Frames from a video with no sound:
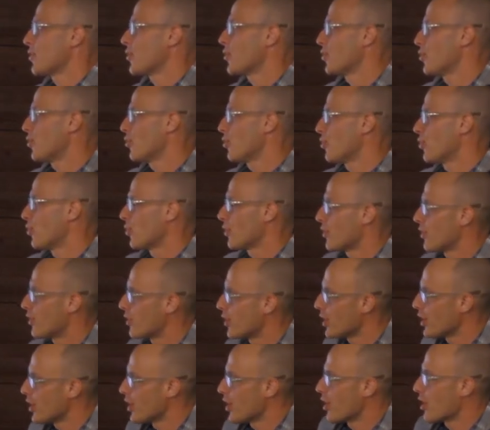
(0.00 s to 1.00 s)
who
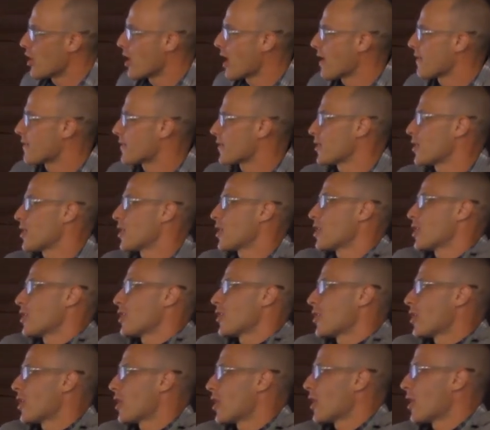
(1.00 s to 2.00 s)
the year
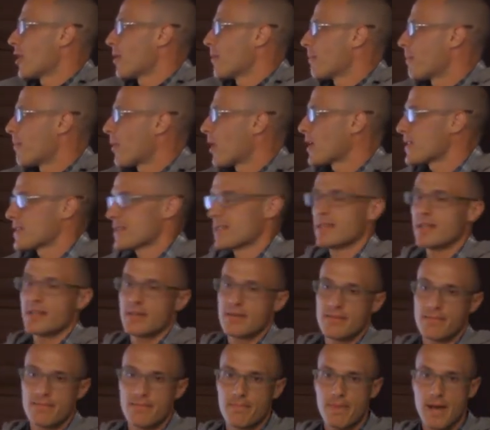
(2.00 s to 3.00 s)
after the
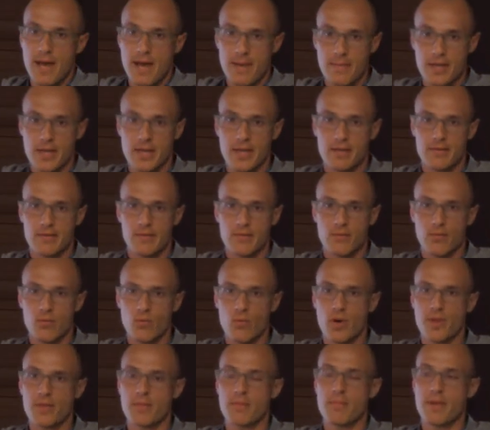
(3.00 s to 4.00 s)
Boston bombing
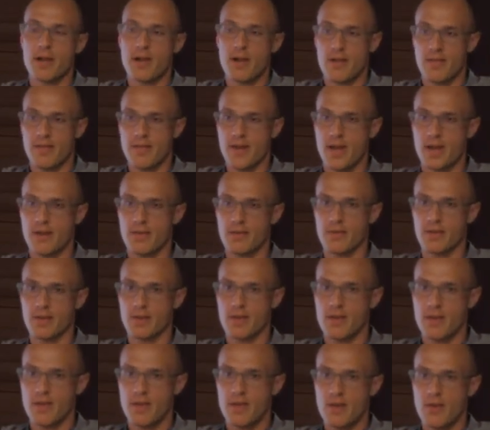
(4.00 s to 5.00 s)
won the marathon.
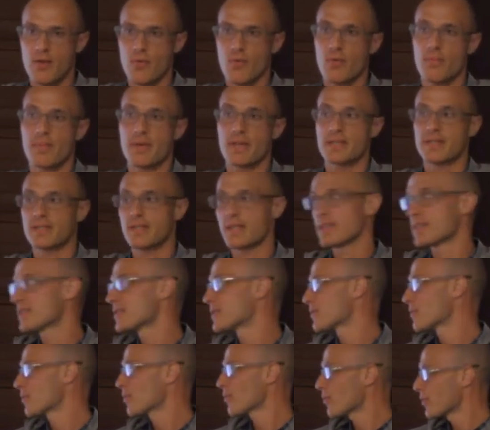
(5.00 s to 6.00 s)
What makes
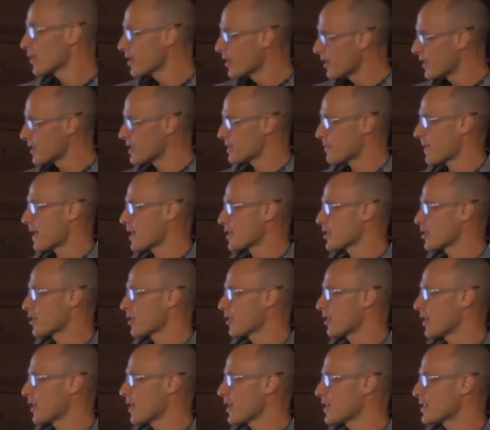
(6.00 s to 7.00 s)
this really
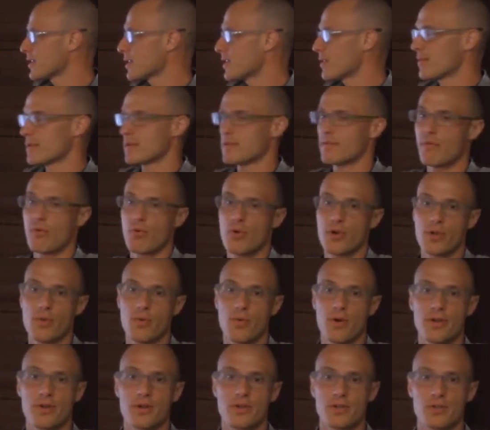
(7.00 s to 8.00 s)
special is he was
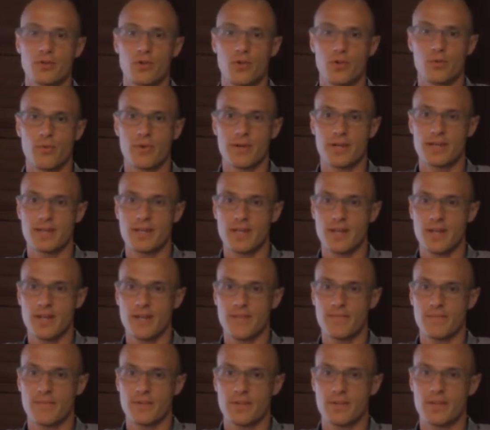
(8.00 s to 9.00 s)
41 years old when he did
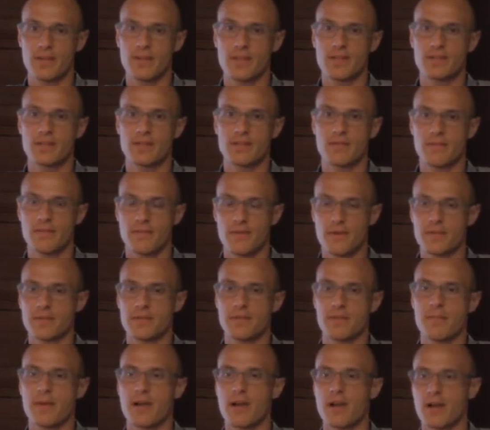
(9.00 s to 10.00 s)
it, and he's the
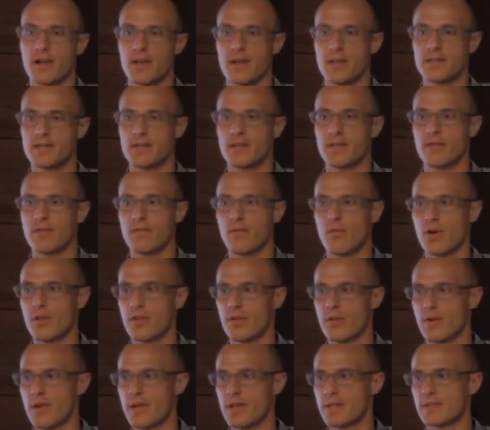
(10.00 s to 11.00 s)
first American to have
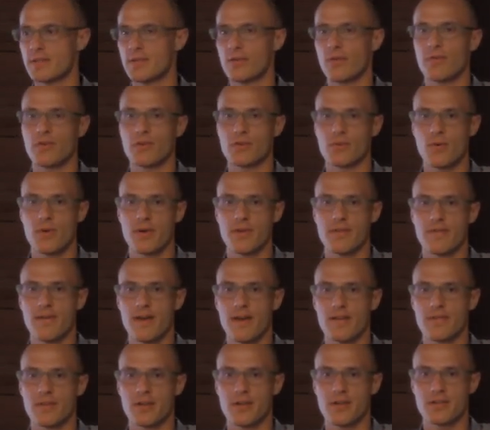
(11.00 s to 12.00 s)
won the race in over
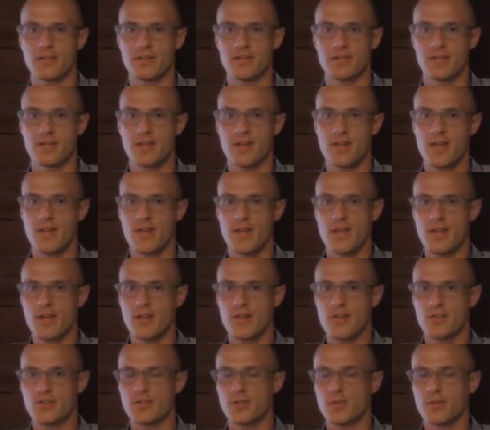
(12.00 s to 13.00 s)
25 years.
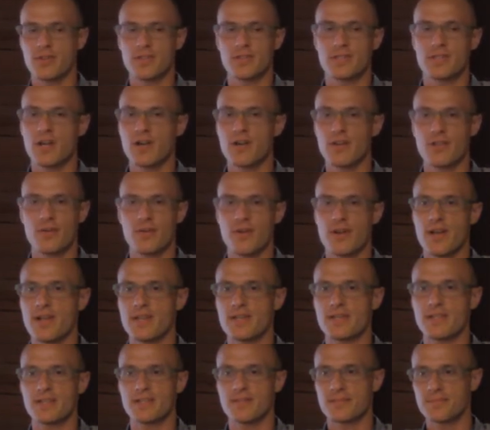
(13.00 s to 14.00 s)
So at the start of the
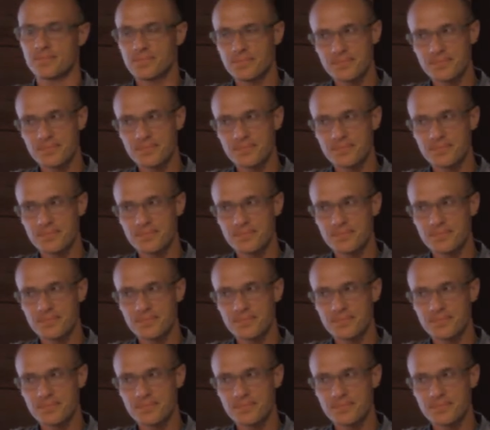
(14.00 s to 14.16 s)
race,